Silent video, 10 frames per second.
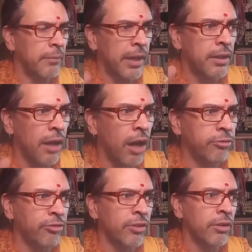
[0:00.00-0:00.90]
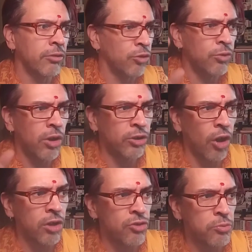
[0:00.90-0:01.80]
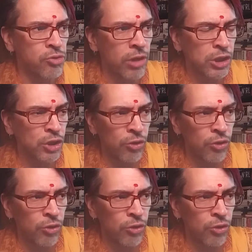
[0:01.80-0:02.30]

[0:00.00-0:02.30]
Enough. Do not cause obstruction